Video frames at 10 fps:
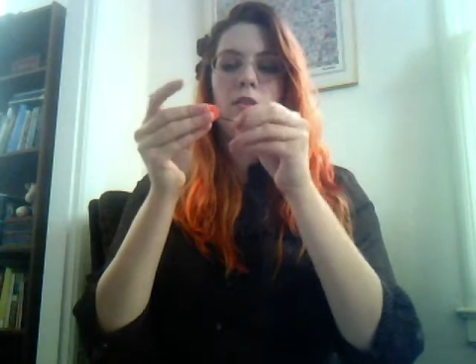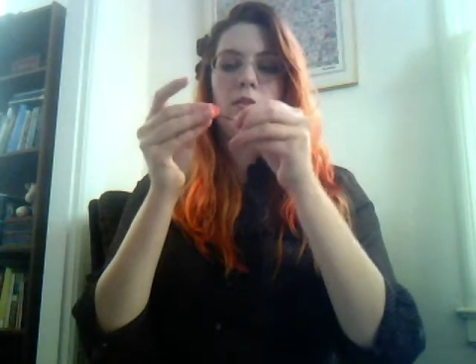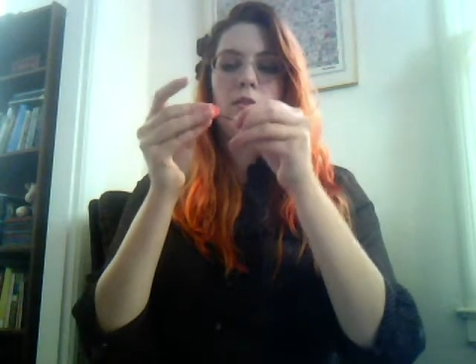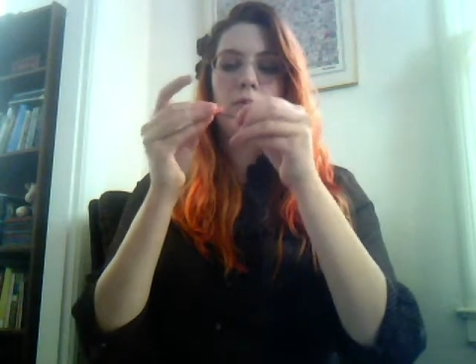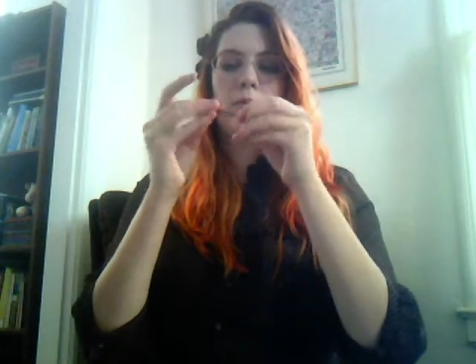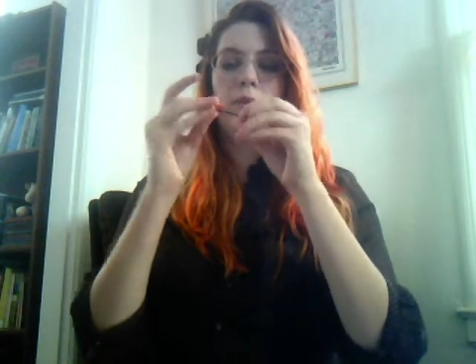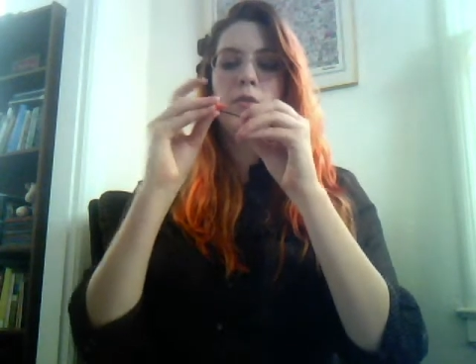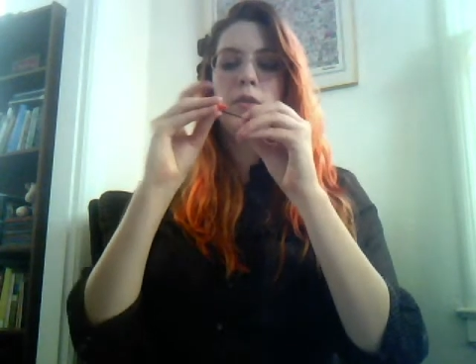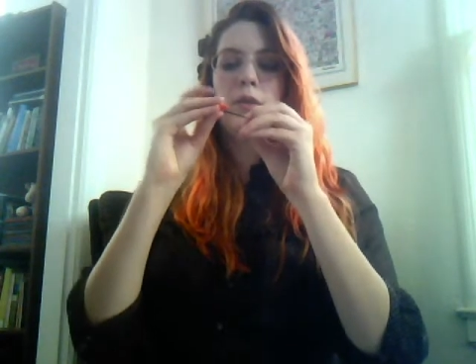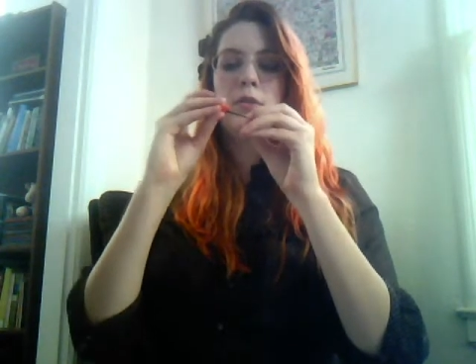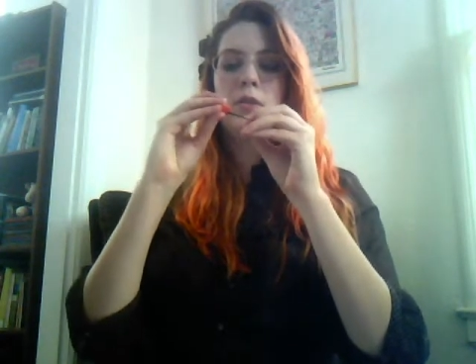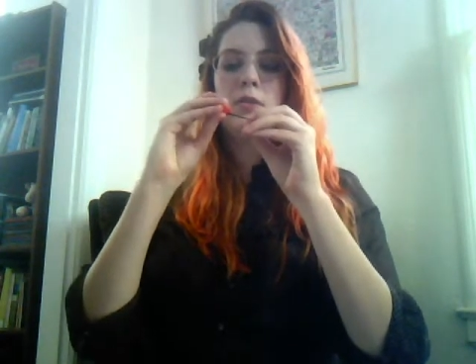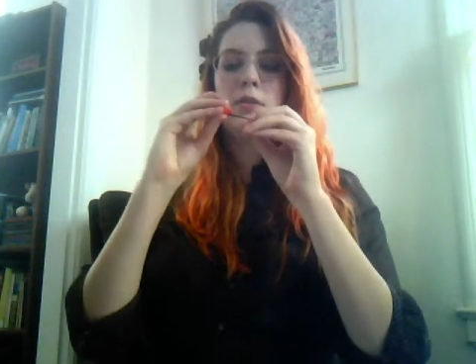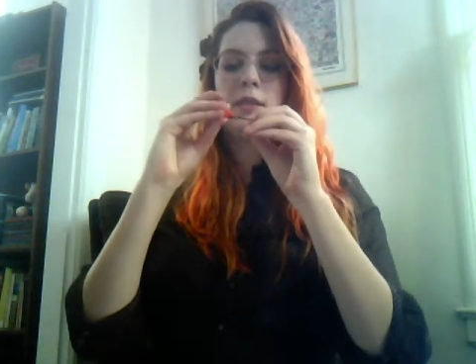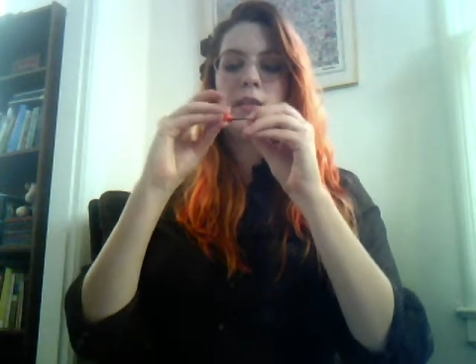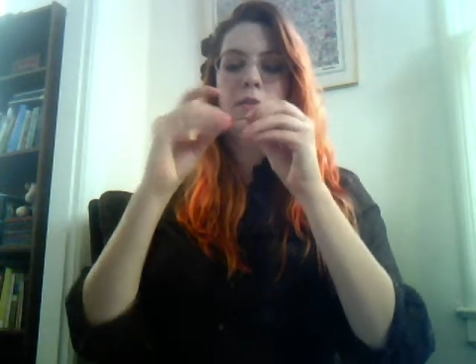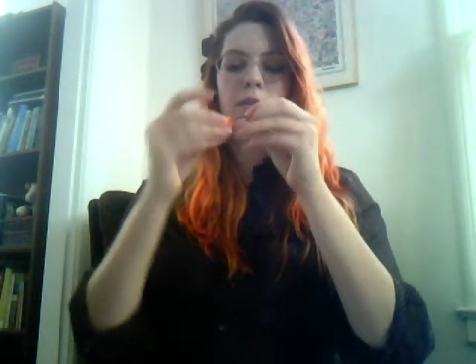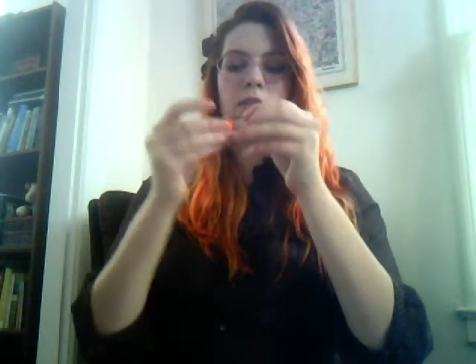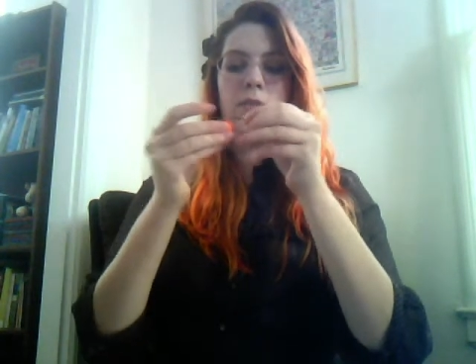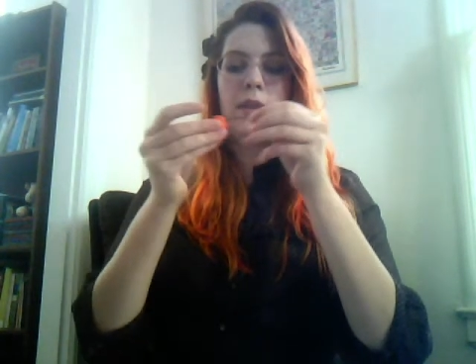through those 2 slits we
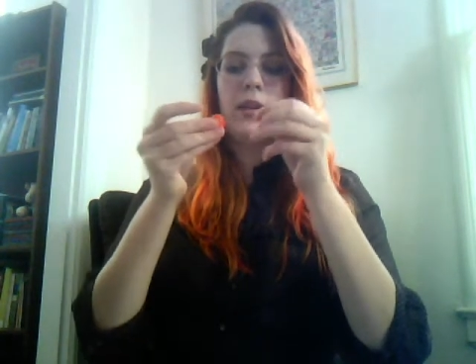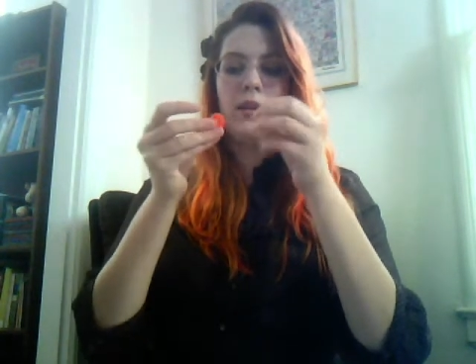just made.